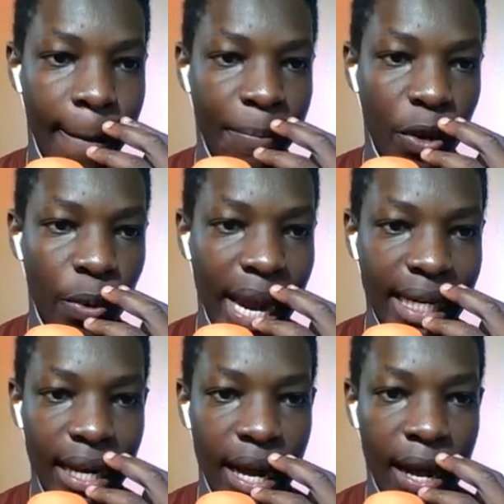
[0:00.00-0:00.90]
You're right,
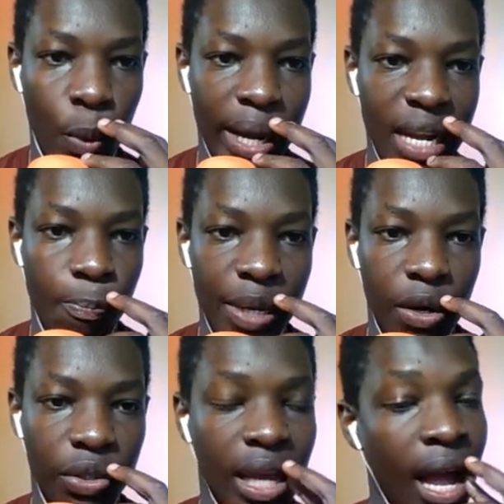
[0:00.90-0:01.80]
we need
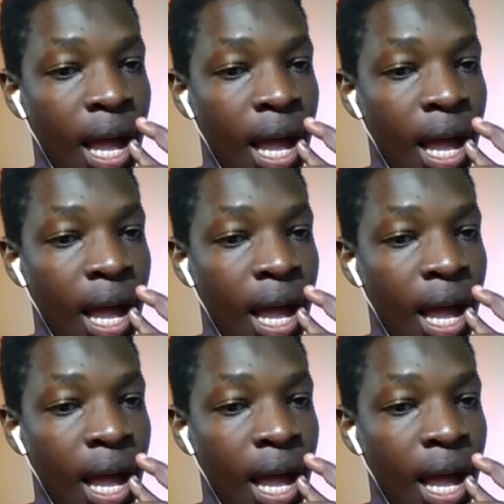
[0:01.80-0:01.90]
Bielsa,